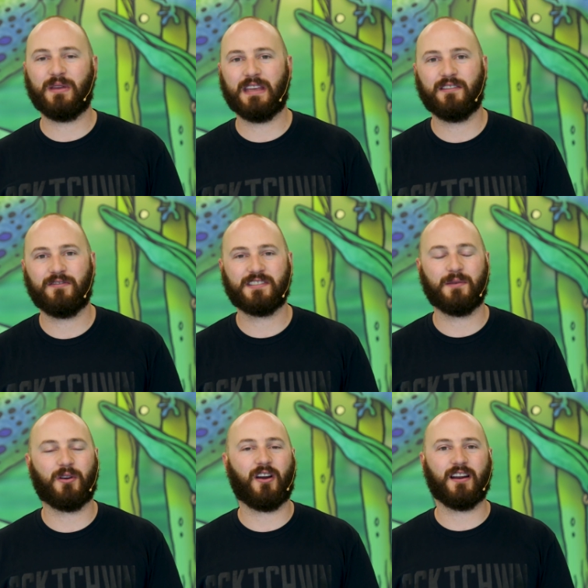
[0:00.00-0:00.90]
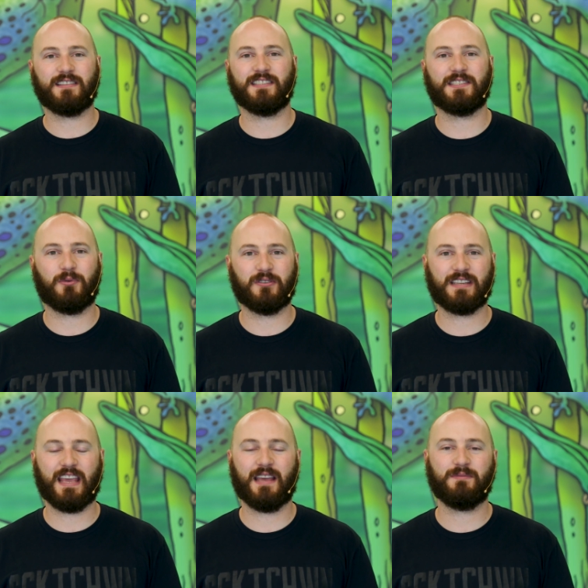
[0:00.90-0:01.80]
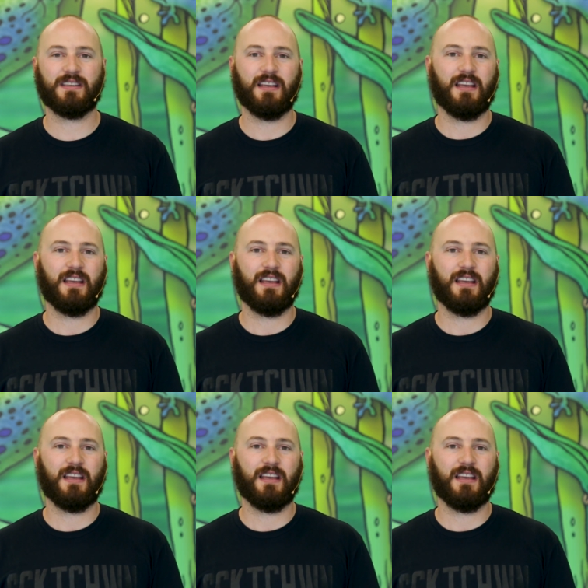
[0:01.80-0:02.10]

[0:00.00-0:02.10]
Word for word: We have summer arts and sports camps.